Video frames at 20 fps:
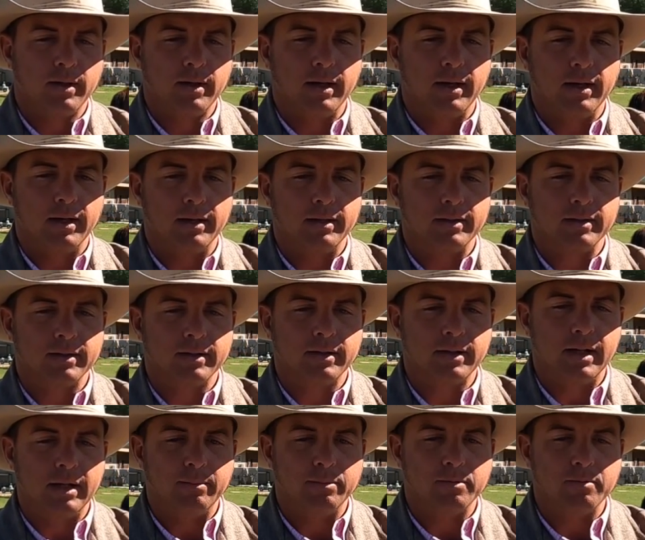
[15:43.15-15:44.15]
and
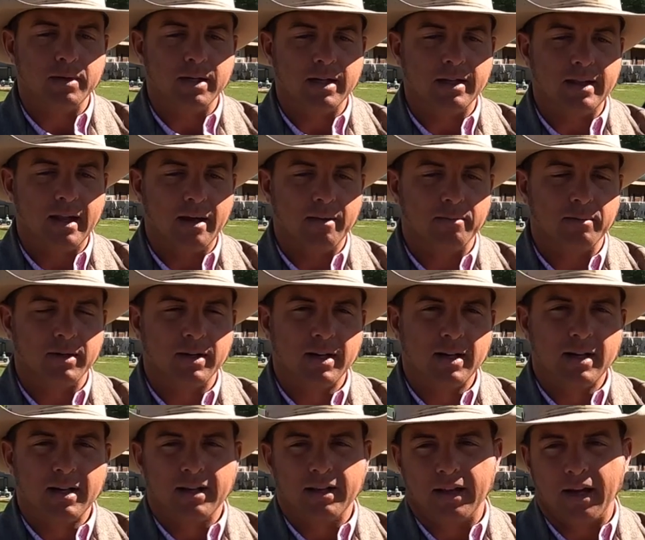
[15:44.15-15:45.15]
keeps me and them
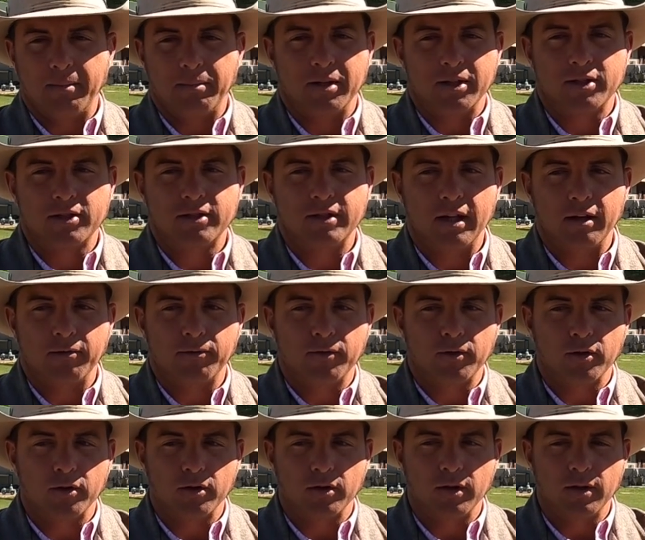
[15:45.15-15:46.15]
that much
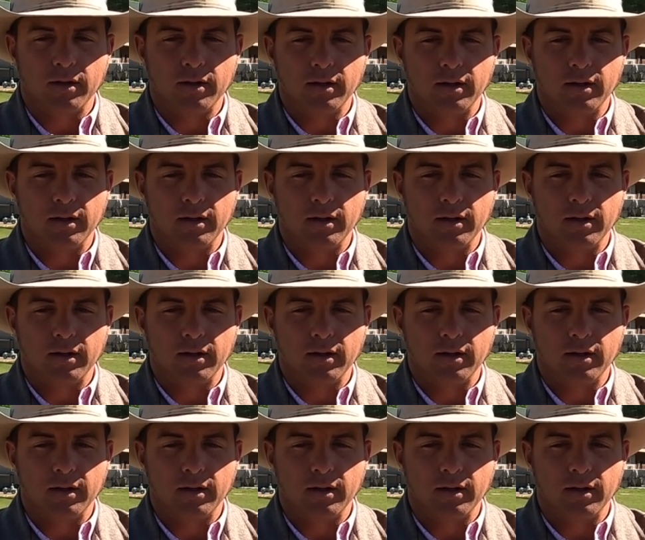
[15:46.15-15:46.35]
safer